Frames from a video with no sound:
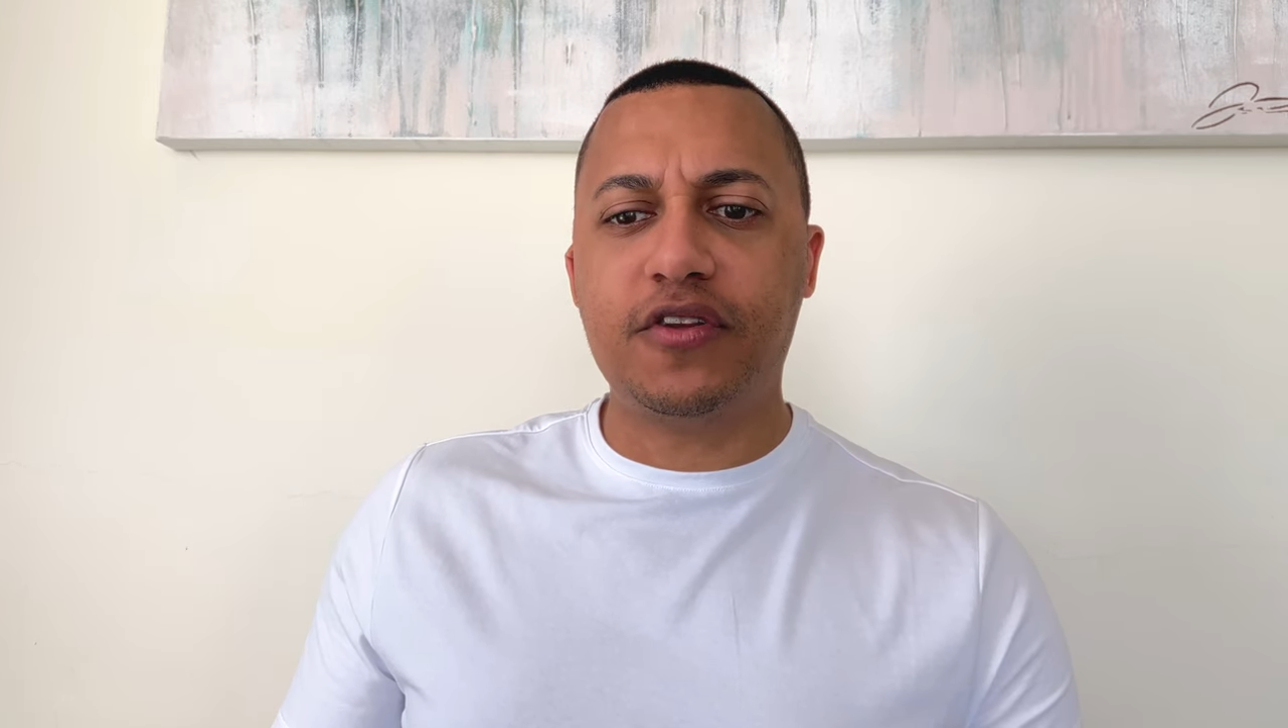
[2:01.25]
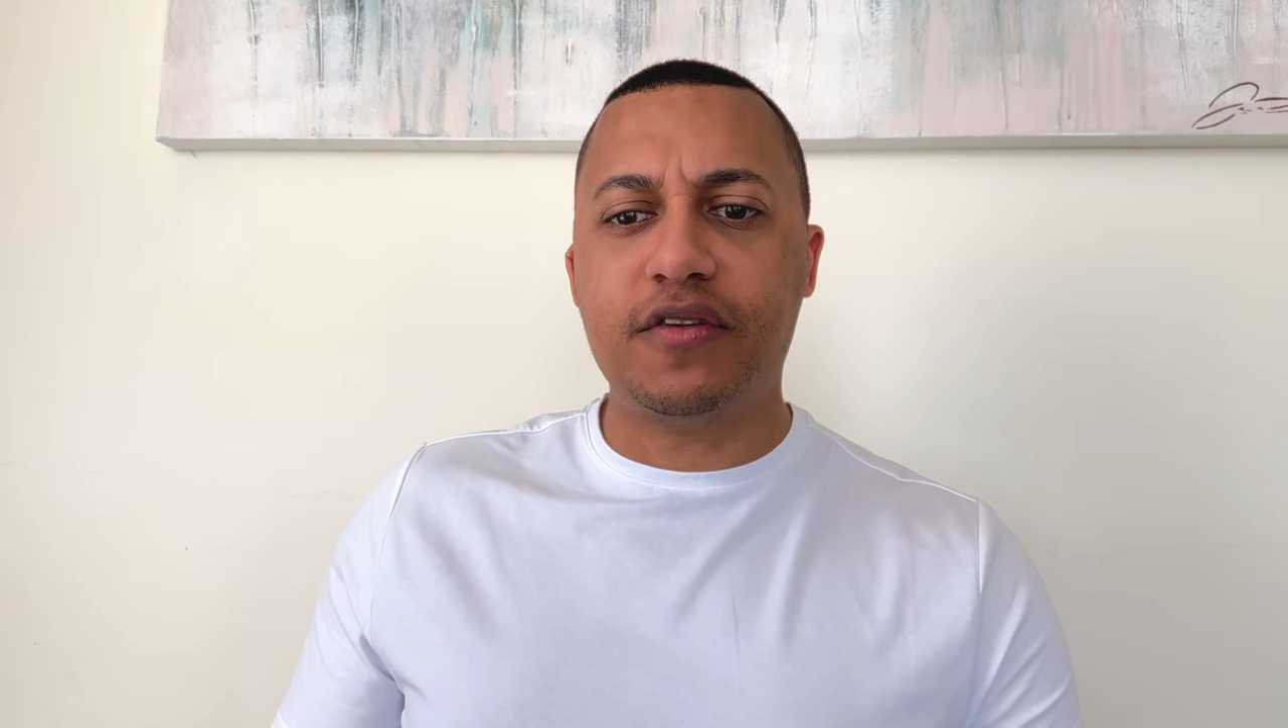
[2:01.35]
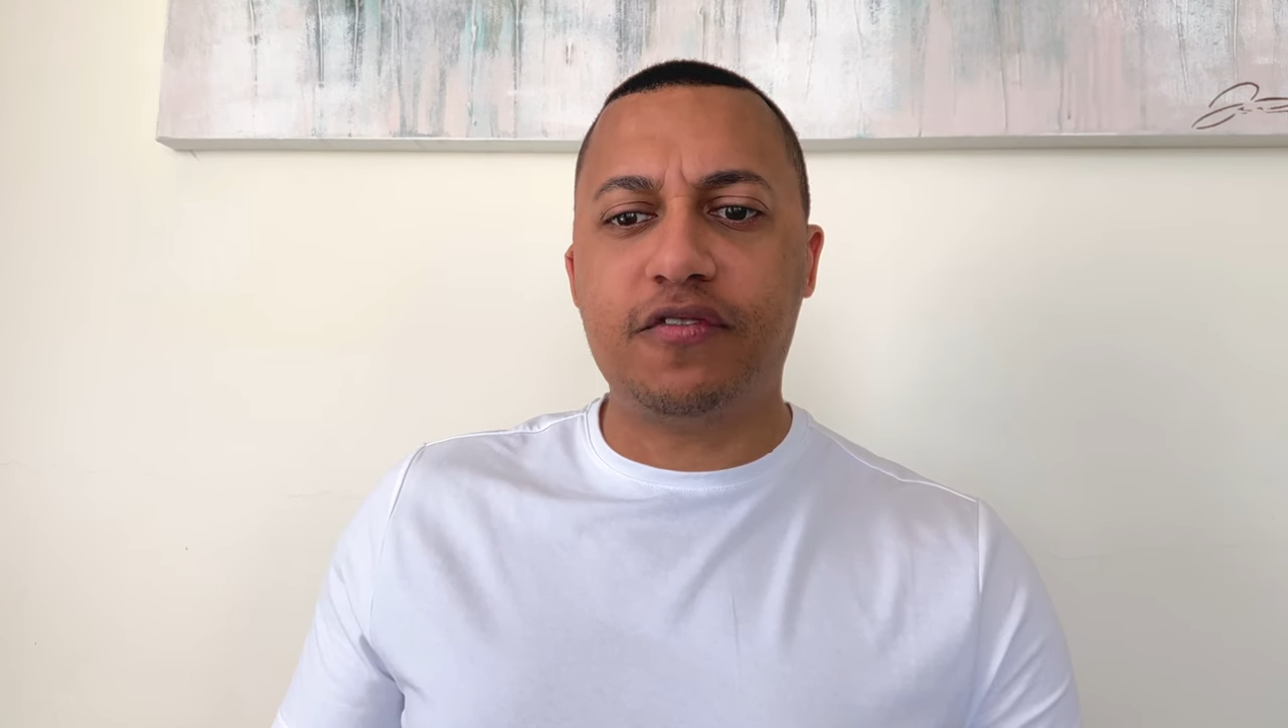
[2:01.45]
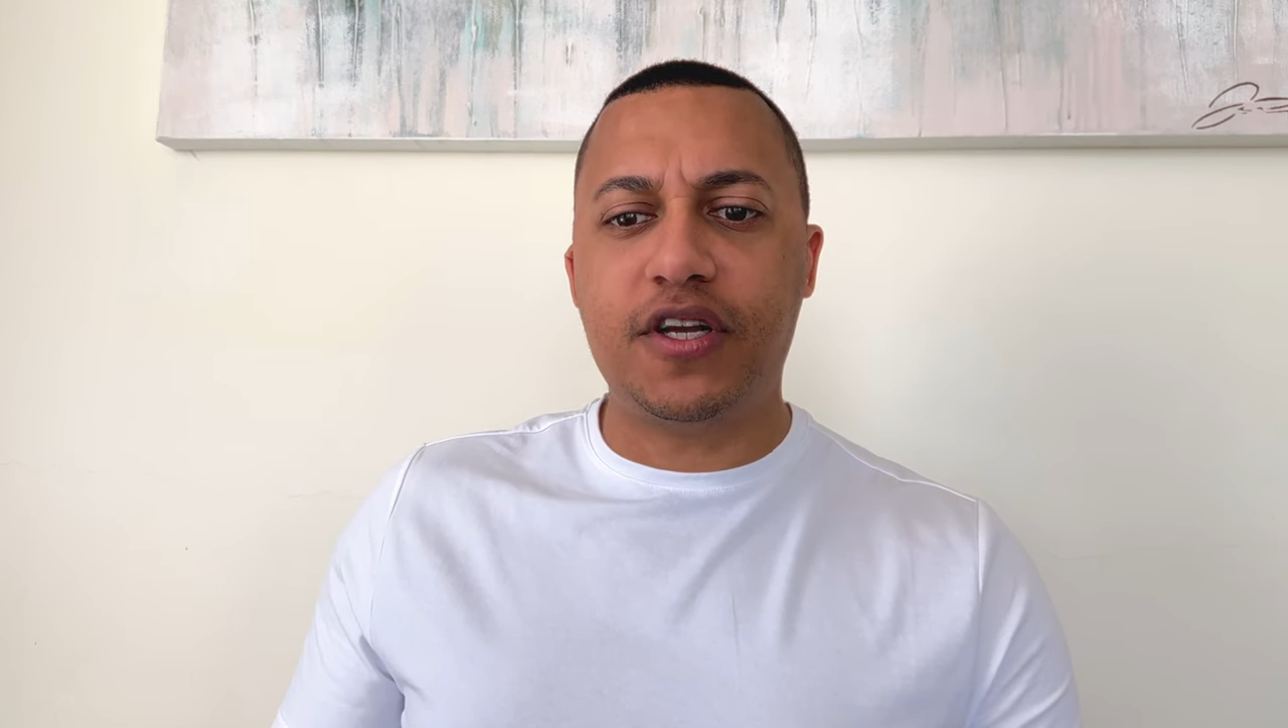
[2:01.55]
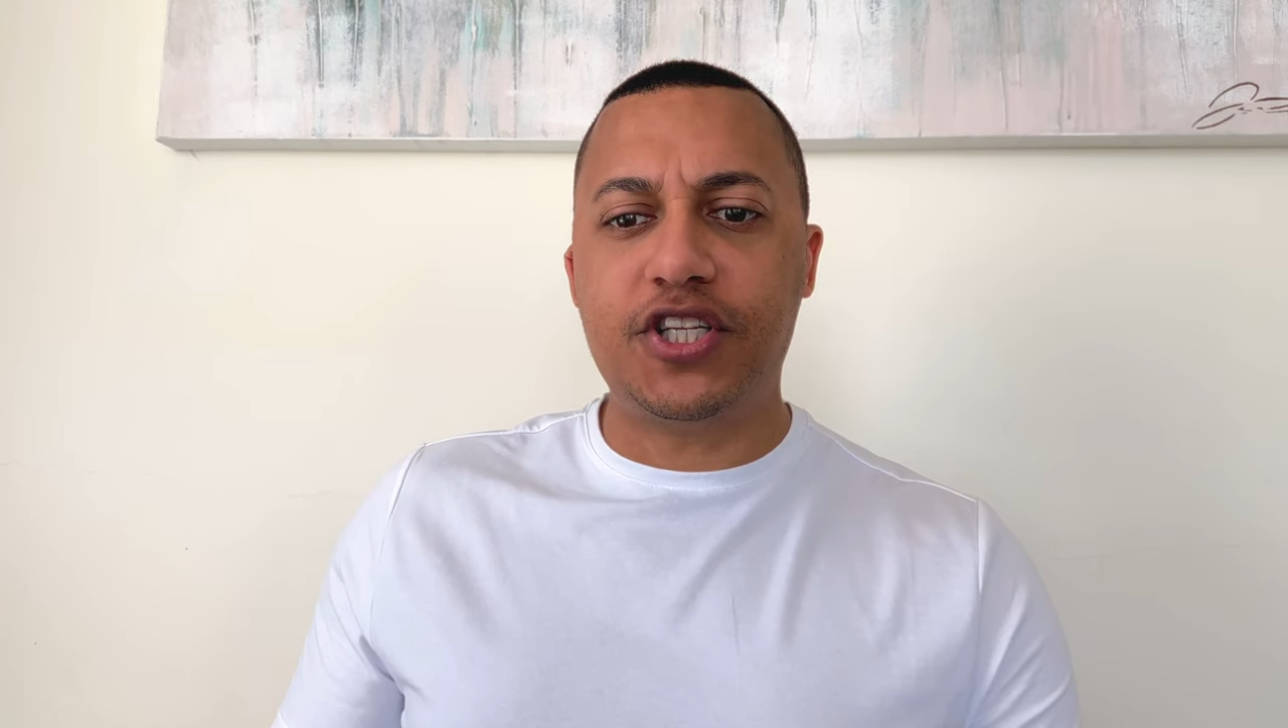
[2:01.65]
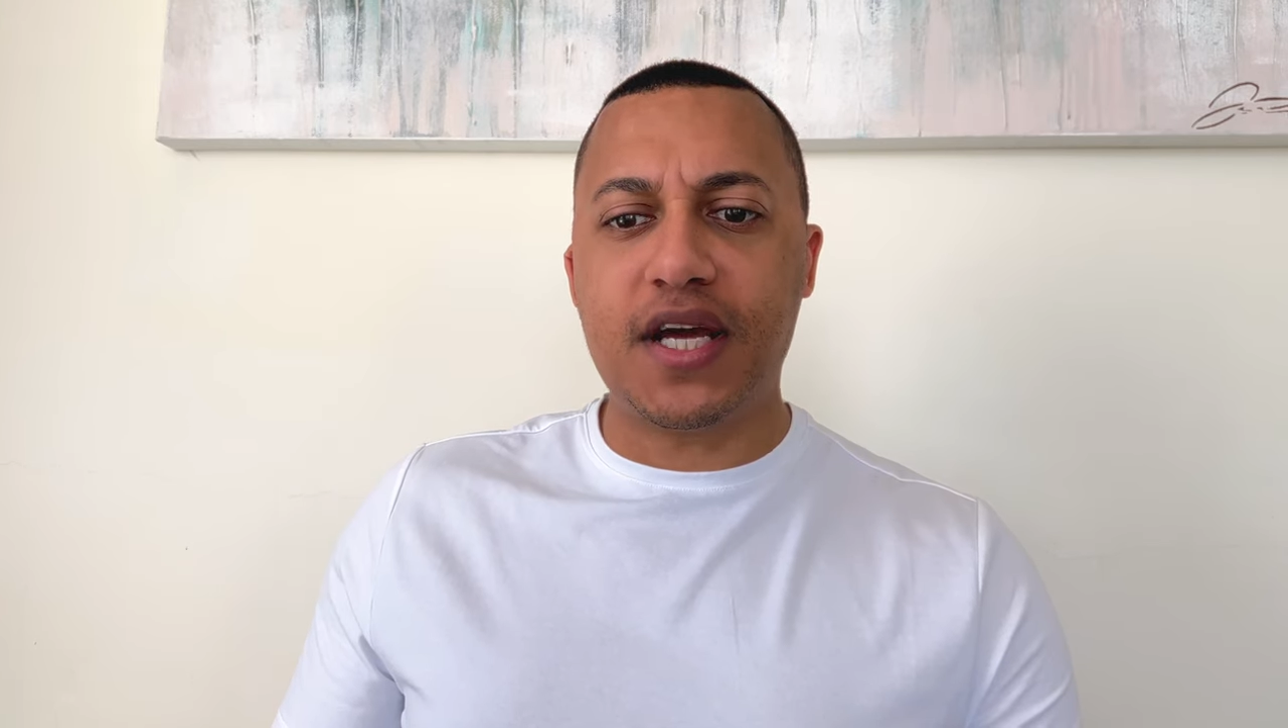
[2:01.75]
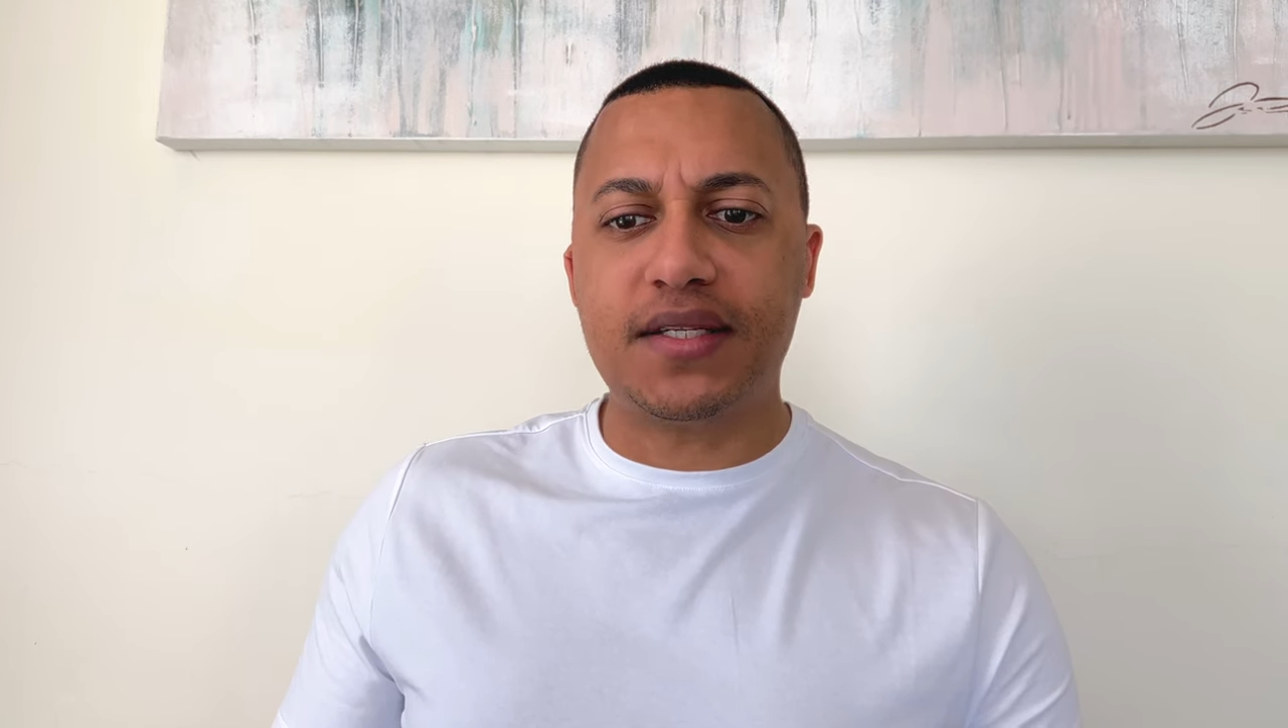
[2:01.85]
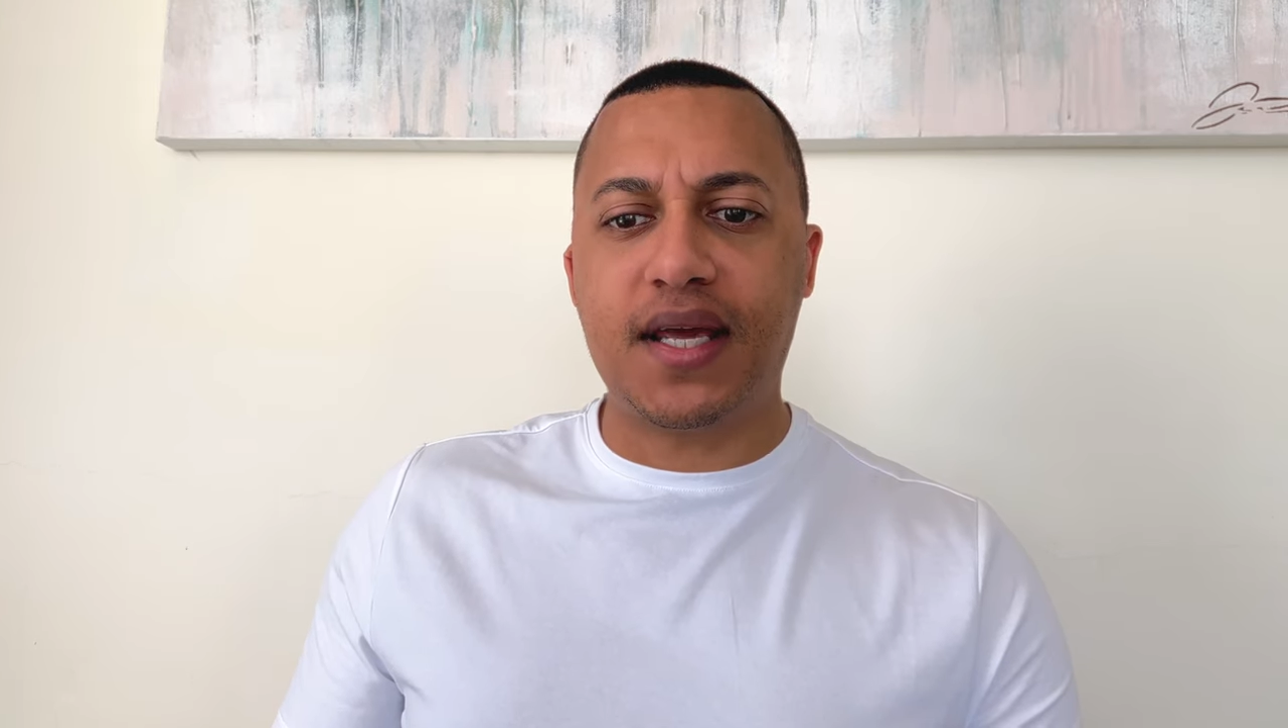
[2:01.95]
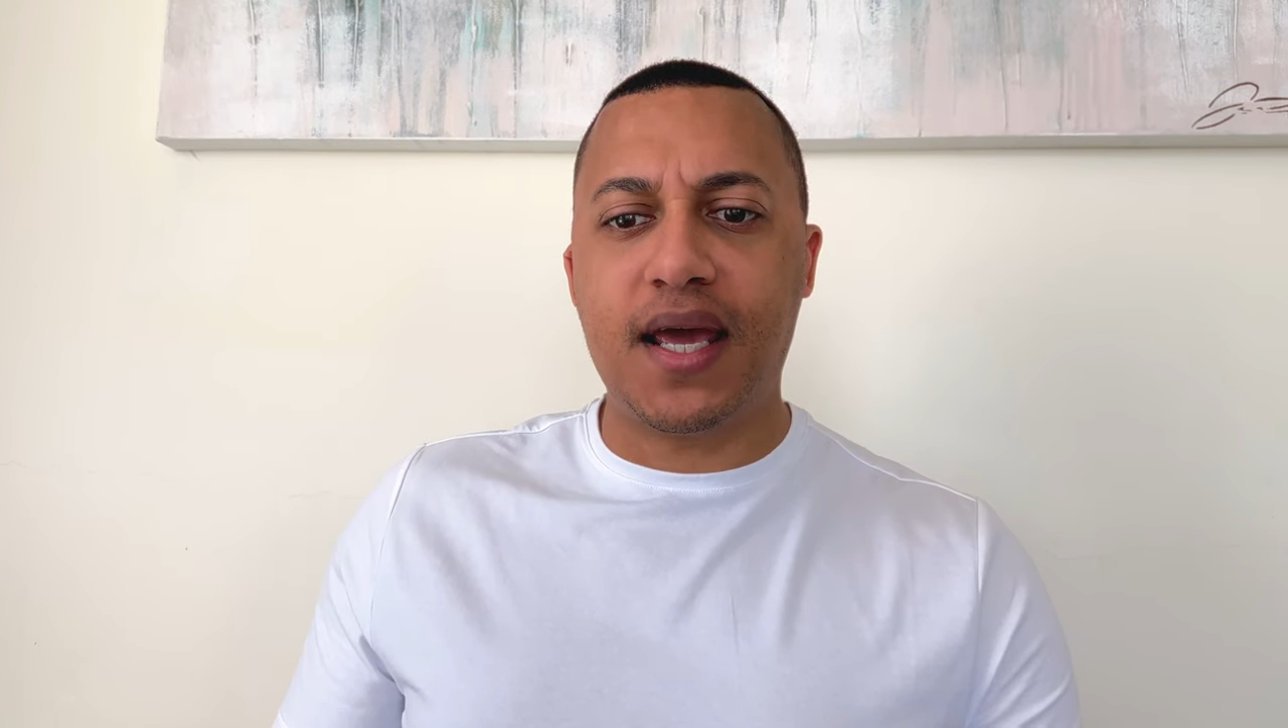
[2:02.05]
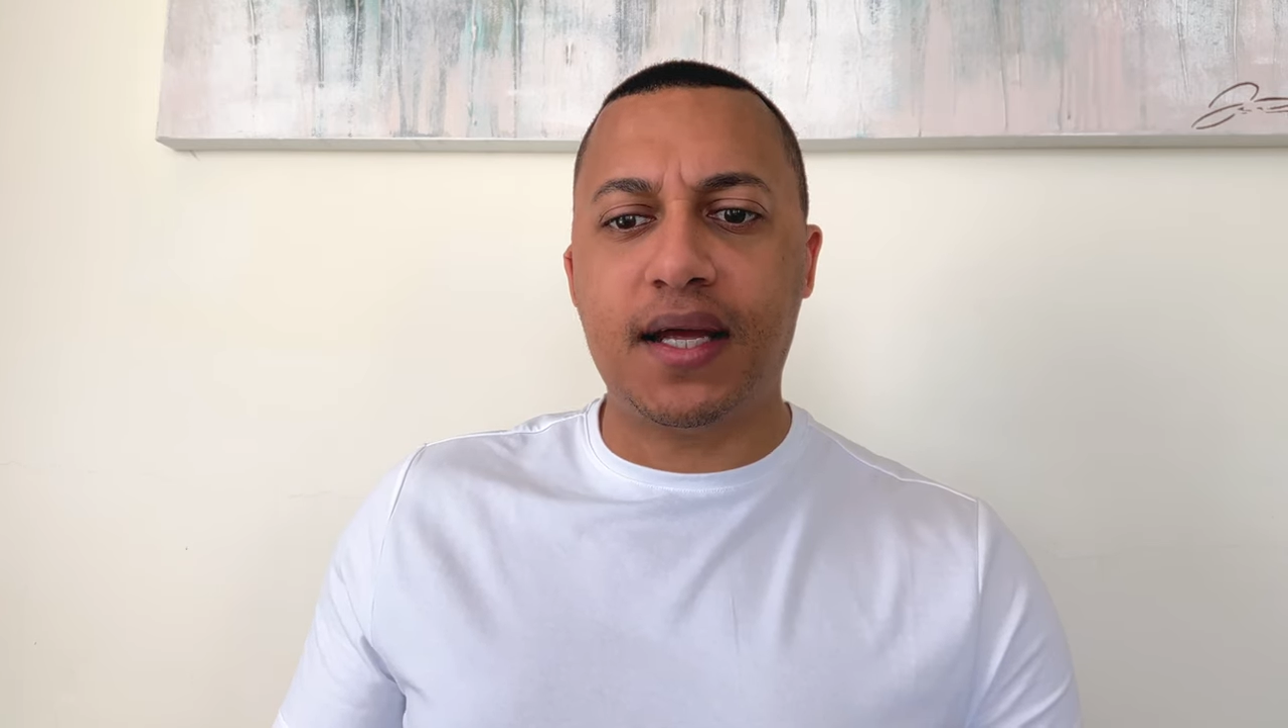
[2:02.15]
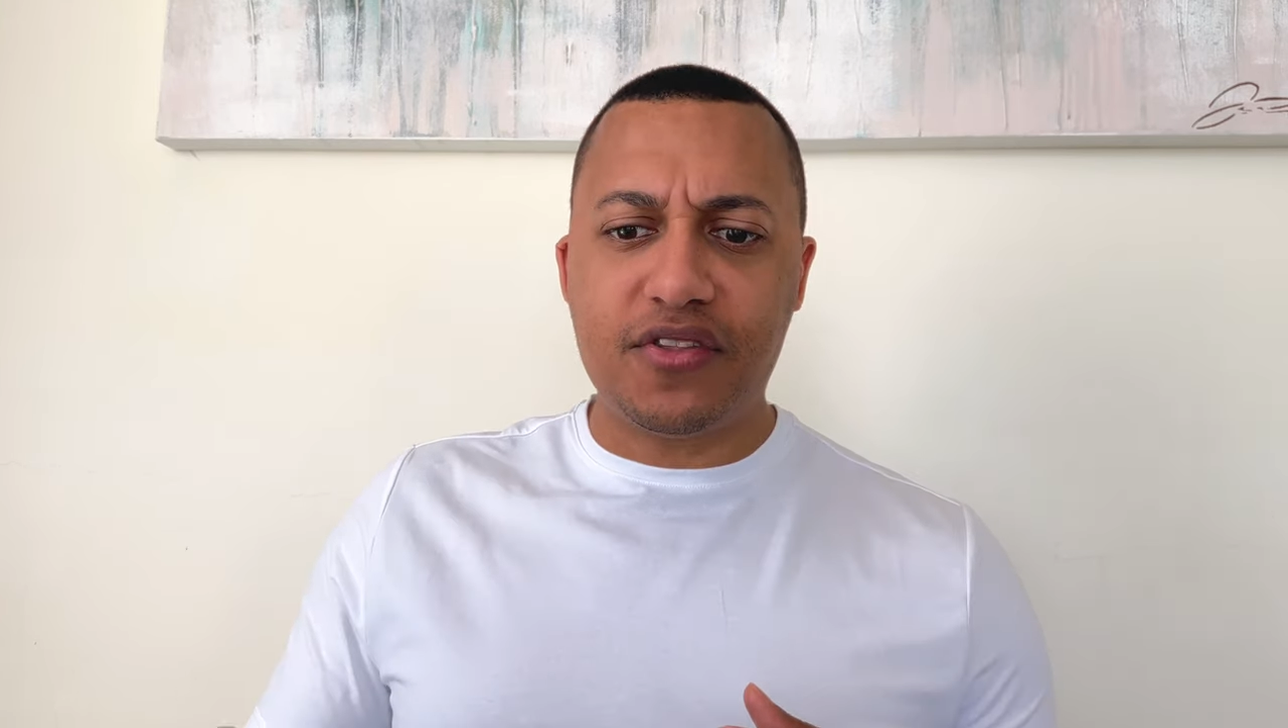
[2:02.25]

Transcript: for the jet skiing.